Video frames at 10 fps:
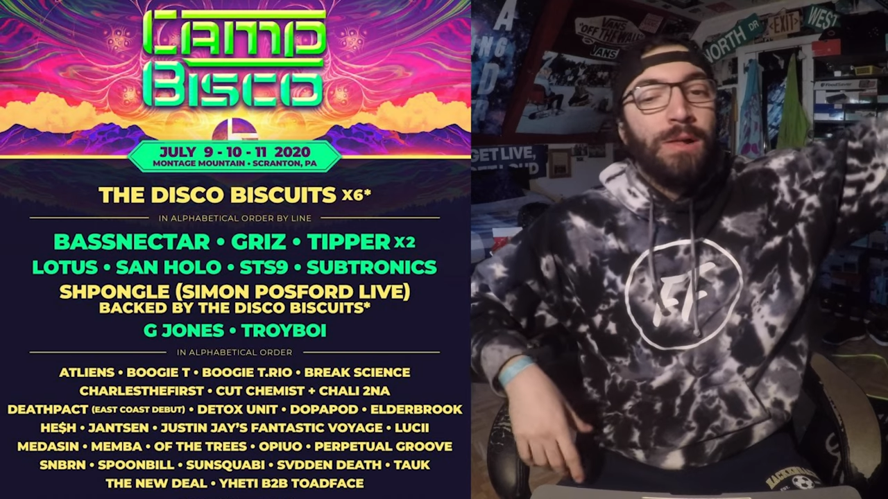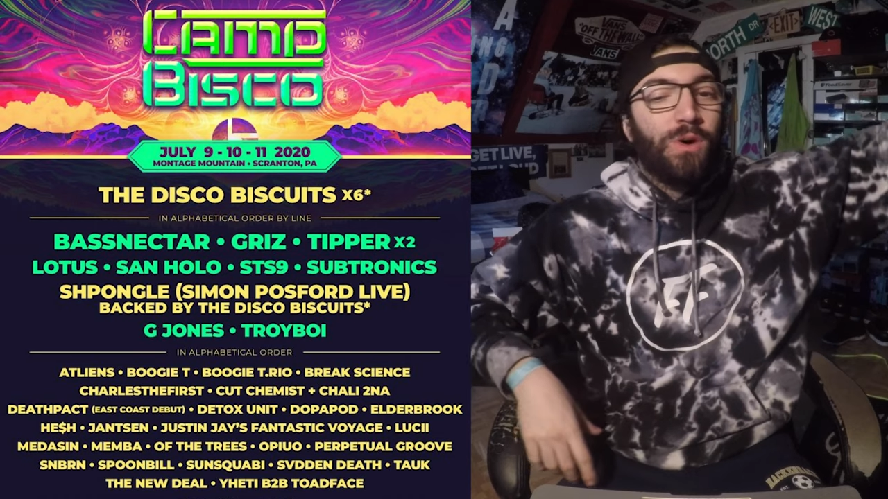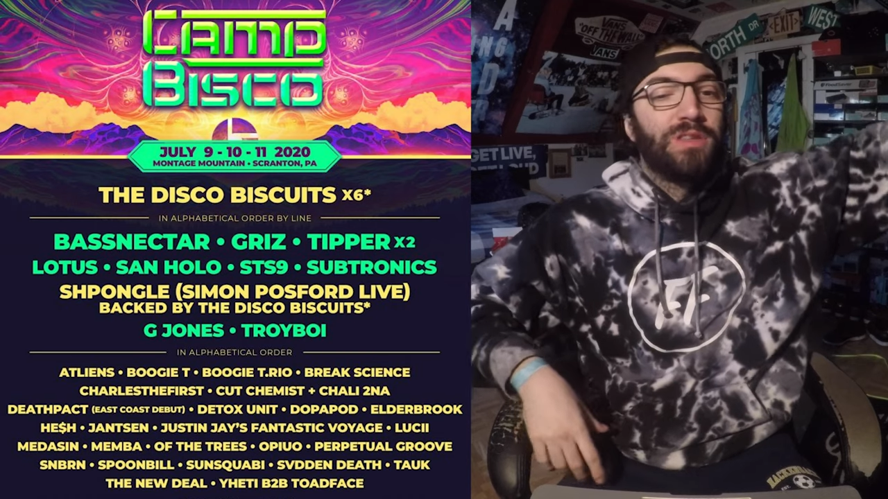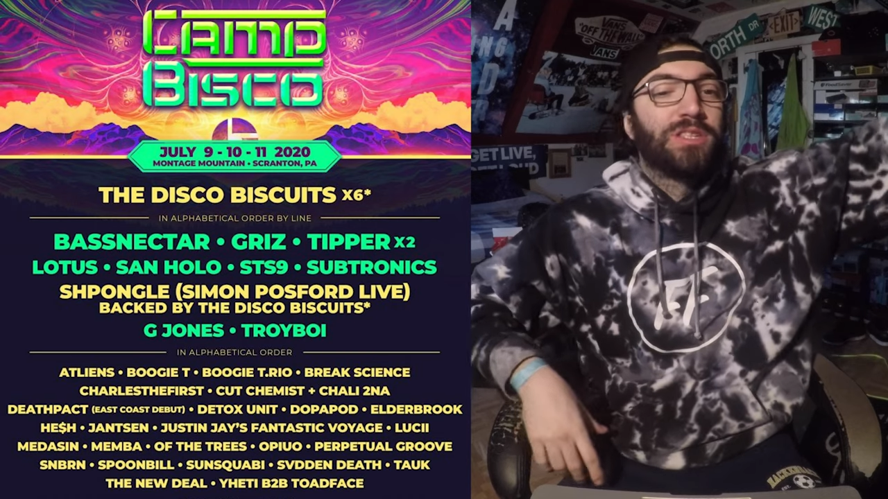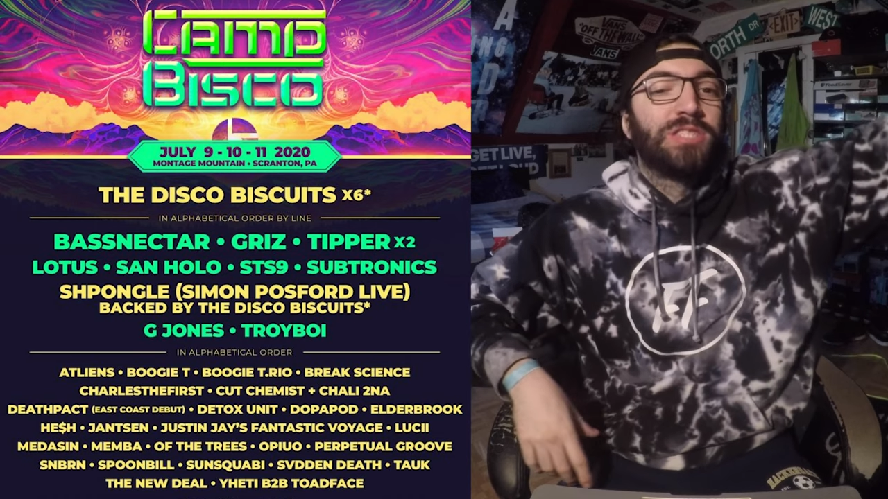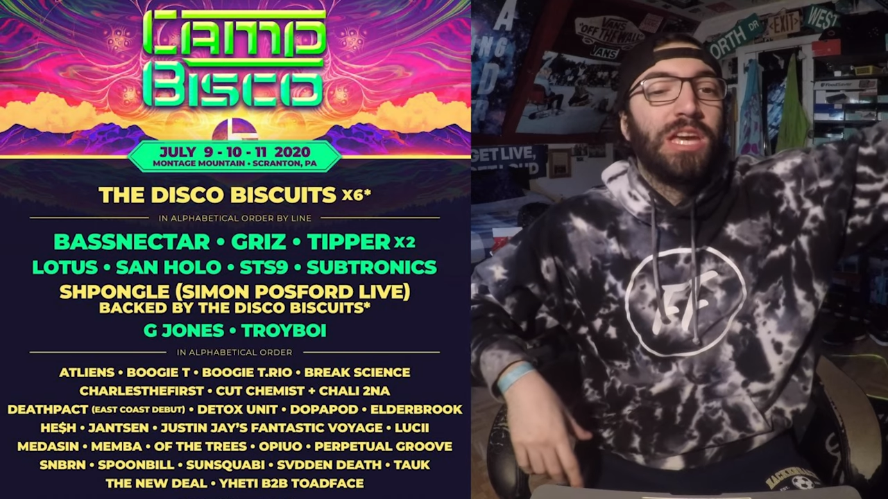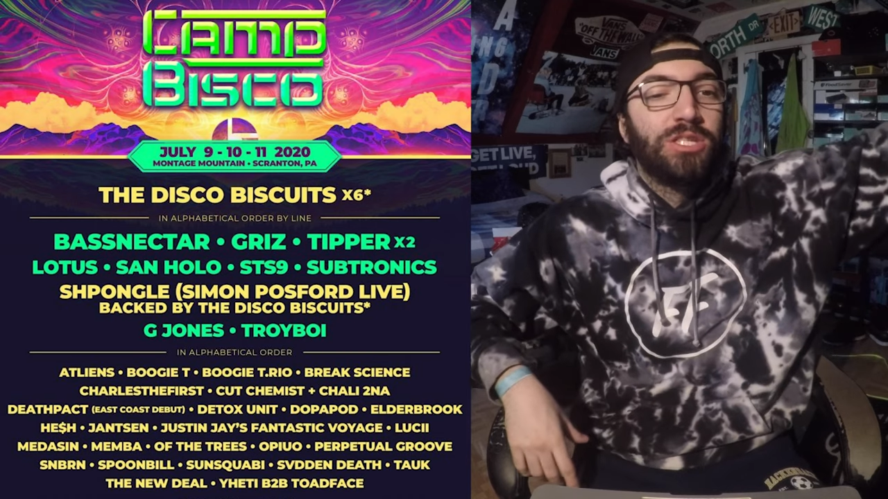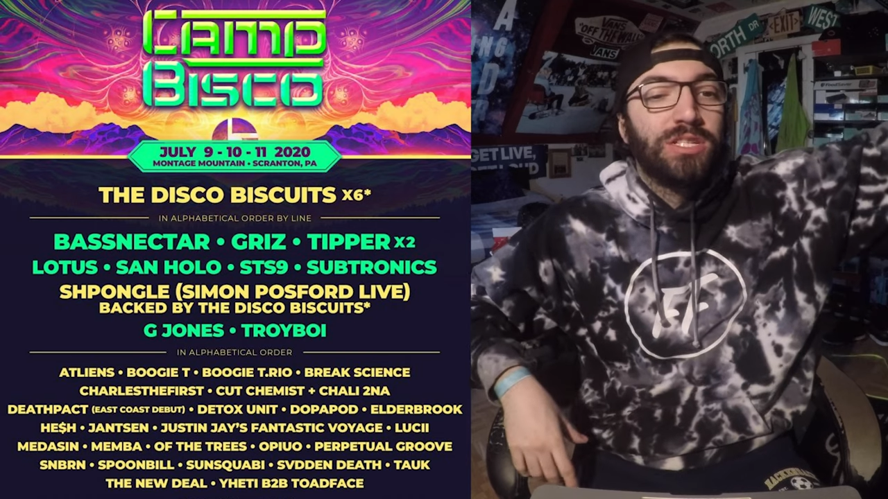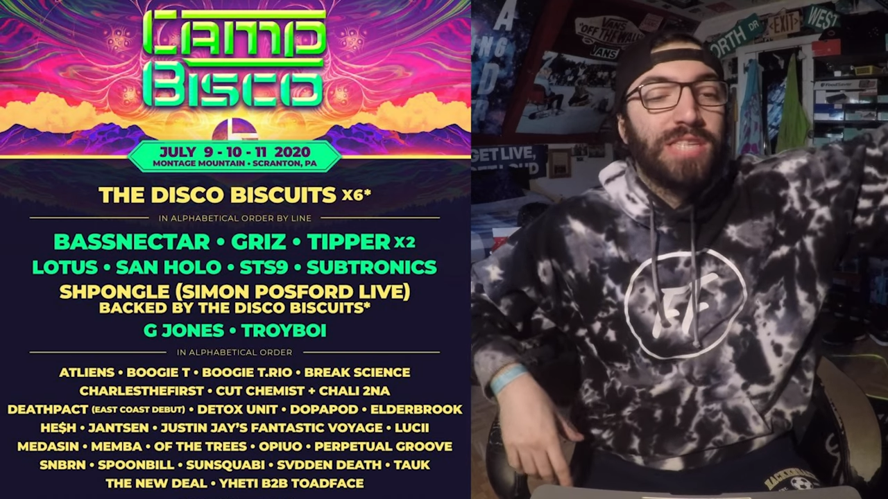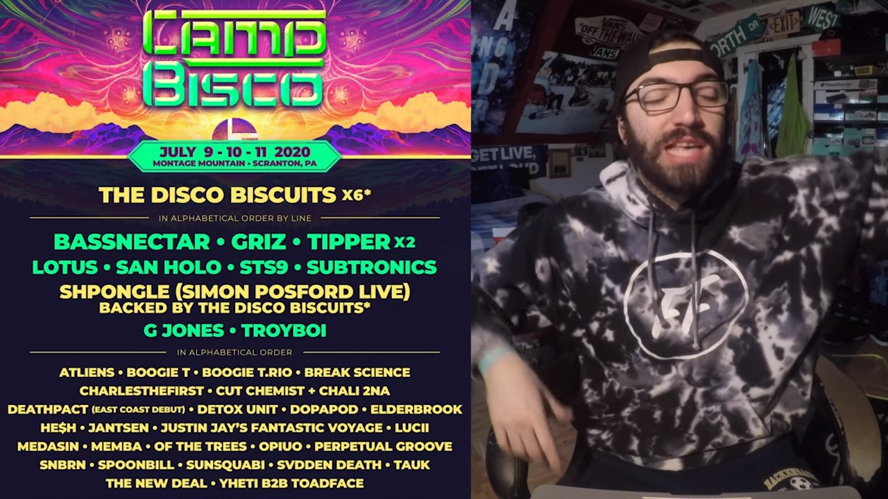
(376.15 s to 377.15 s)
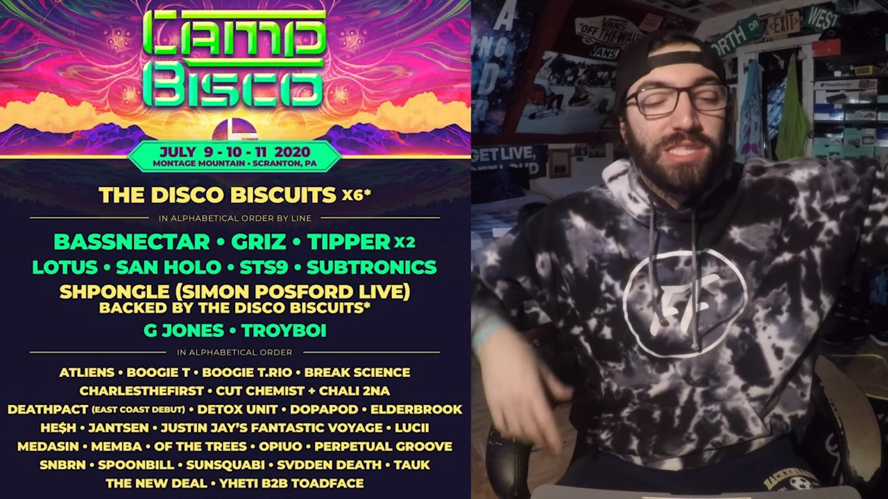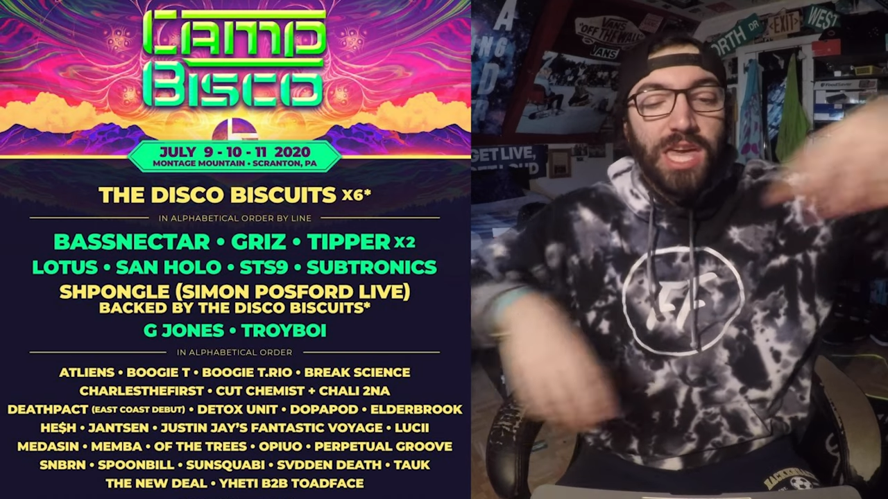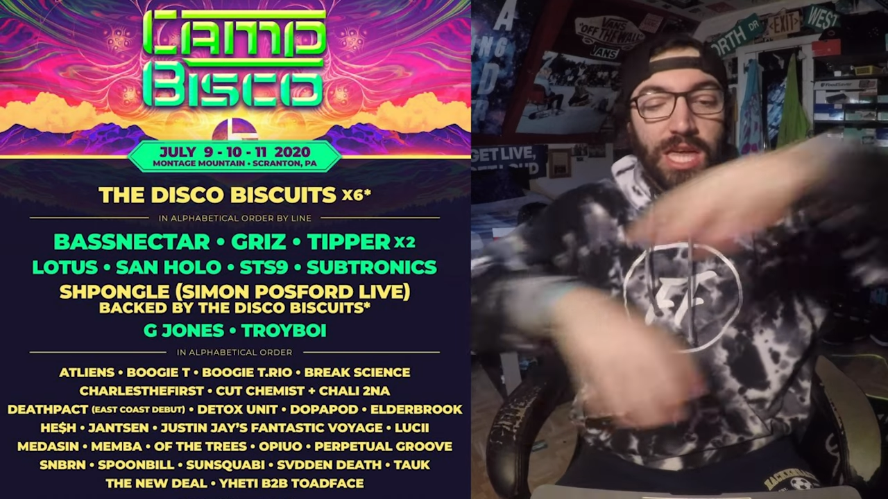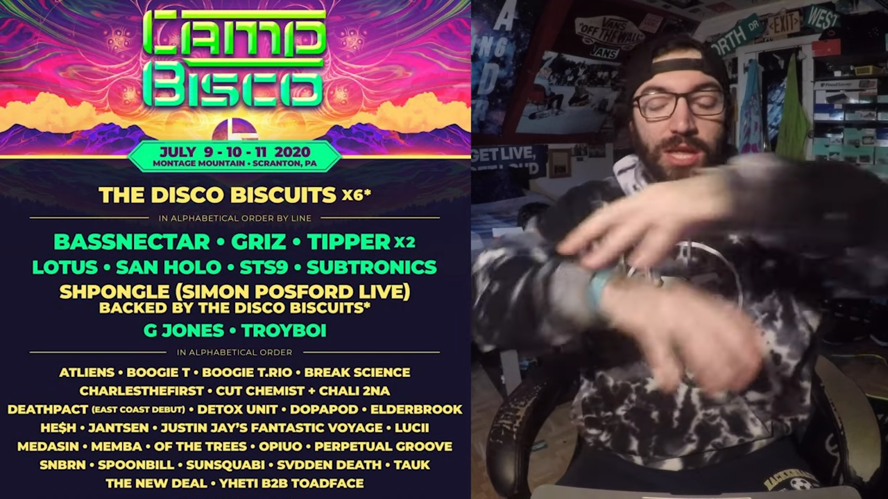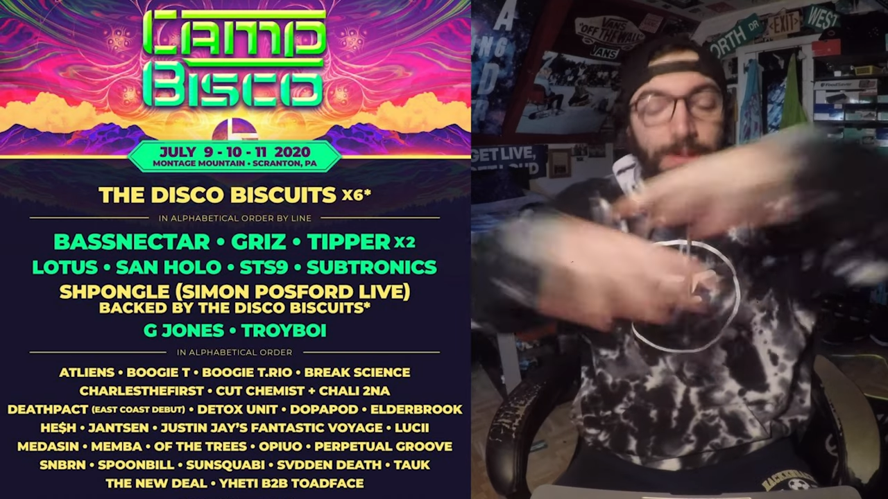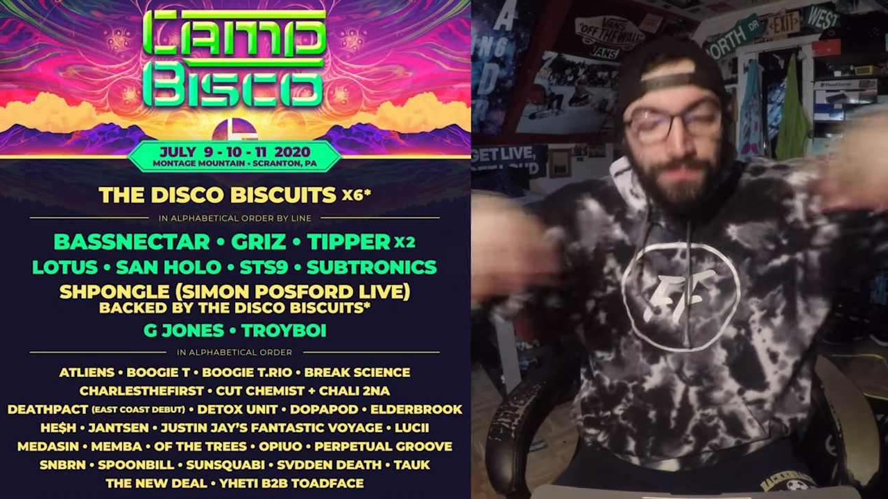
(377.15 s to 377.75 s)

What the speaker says: One of the stages has, like,